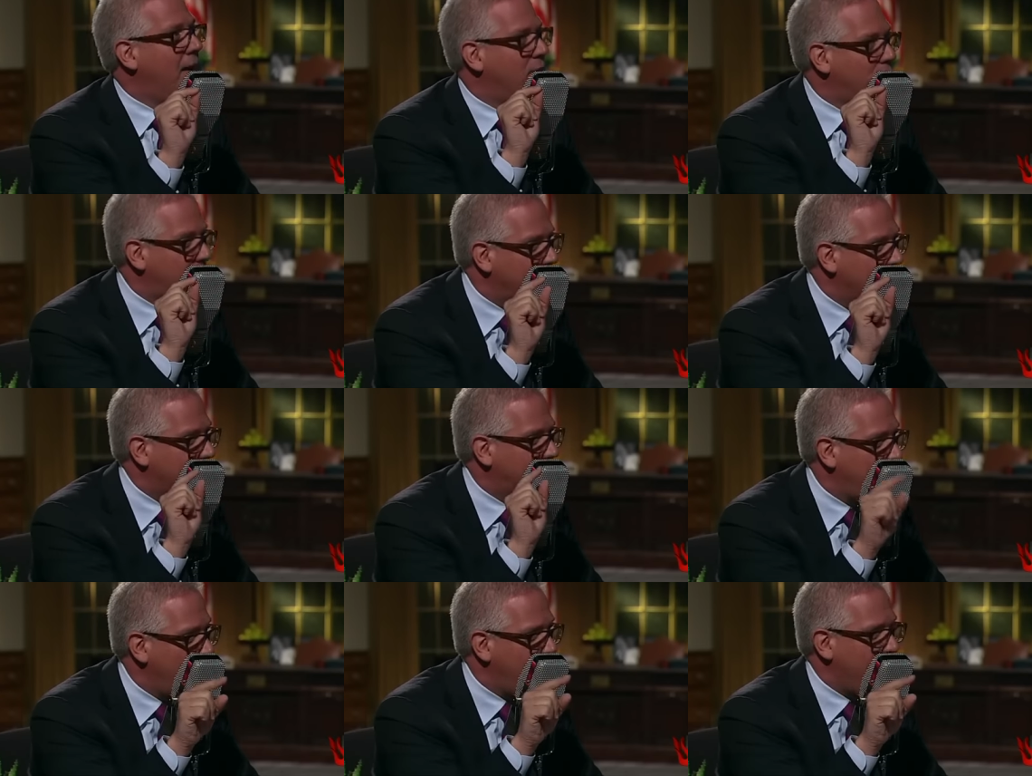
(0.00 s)
who's going to
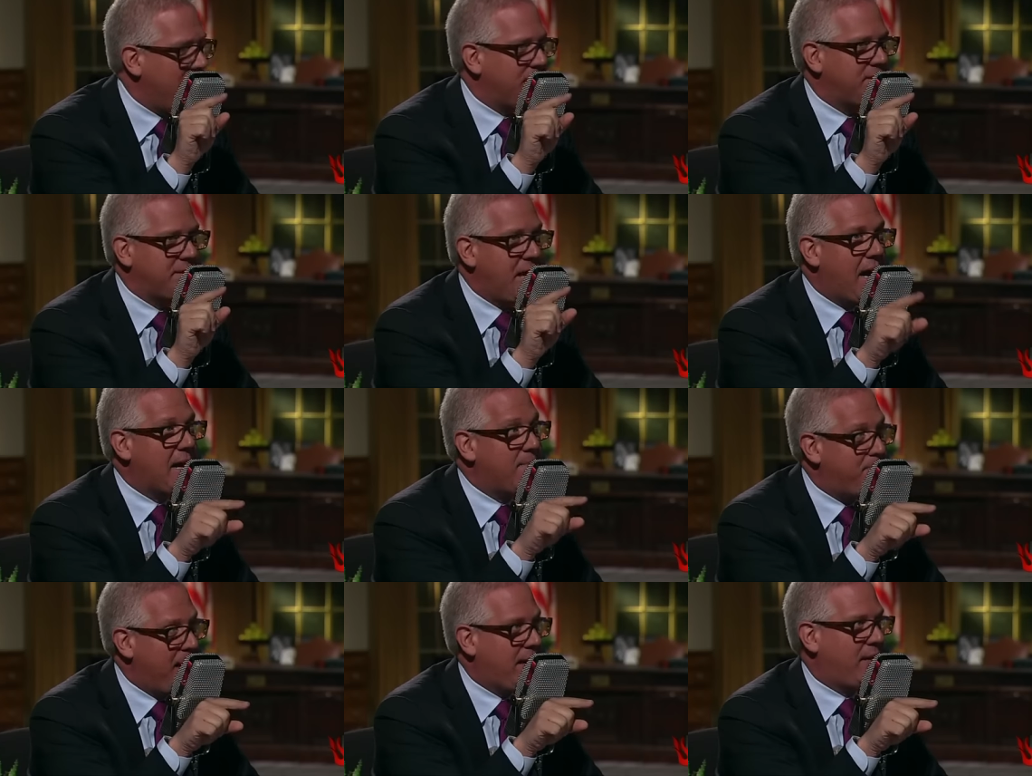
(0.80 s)
swoop out of the sky
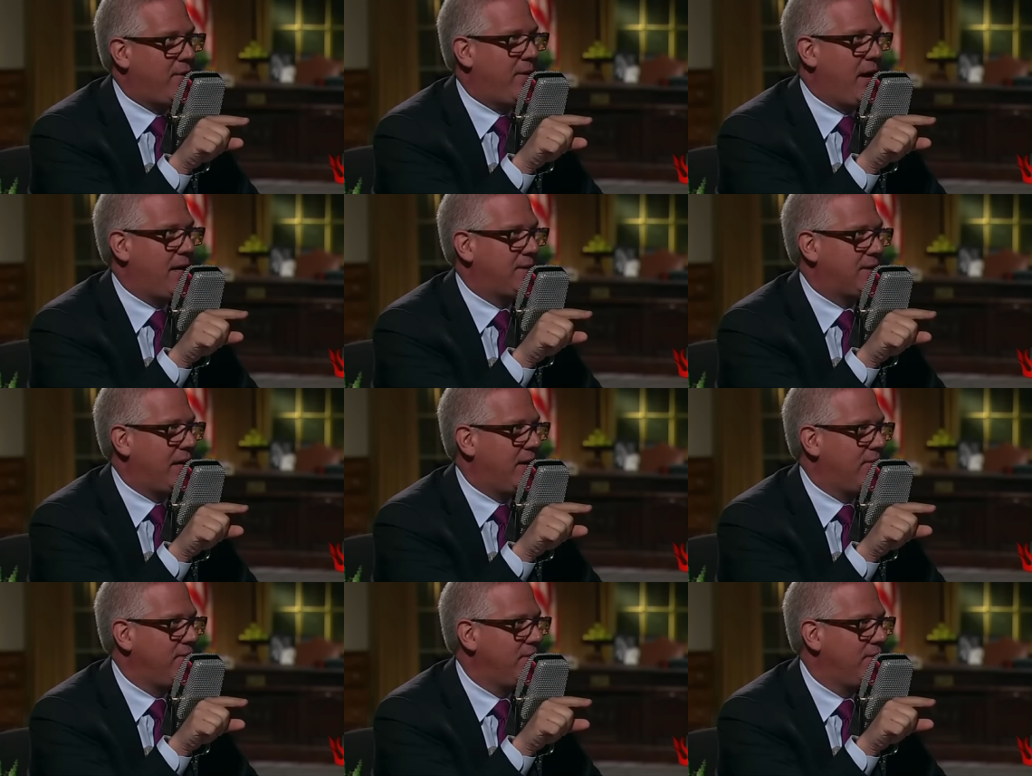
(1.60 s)
and peck your eyes
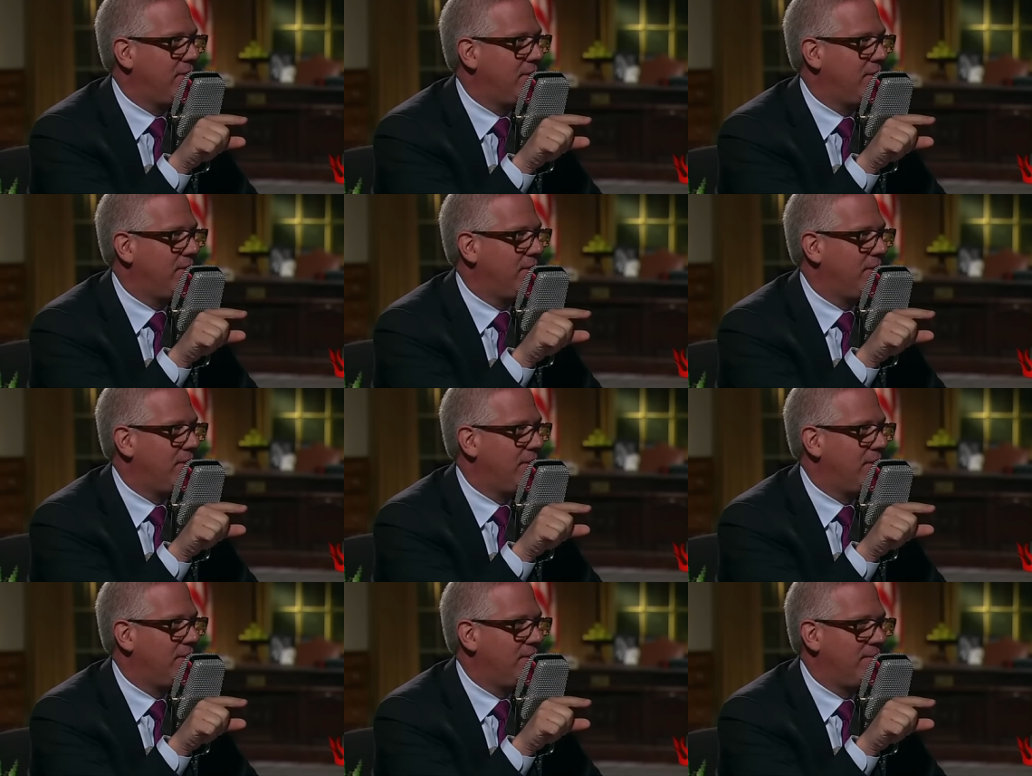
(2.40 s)
out. Mm. I
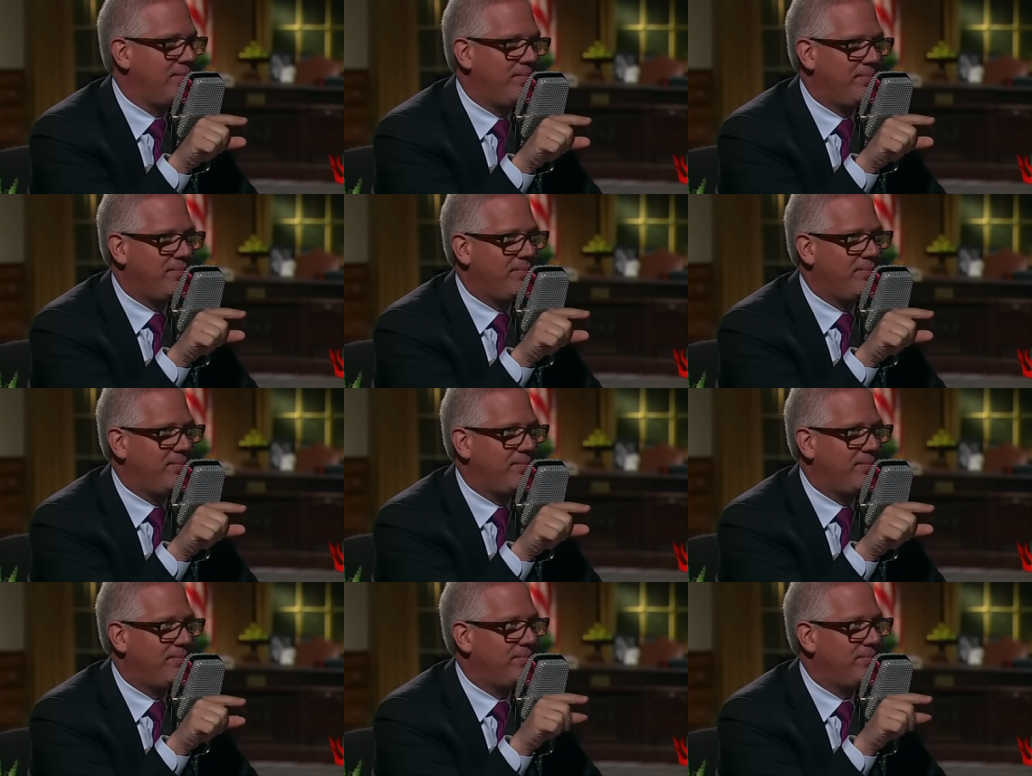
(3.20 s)
think that's true. This is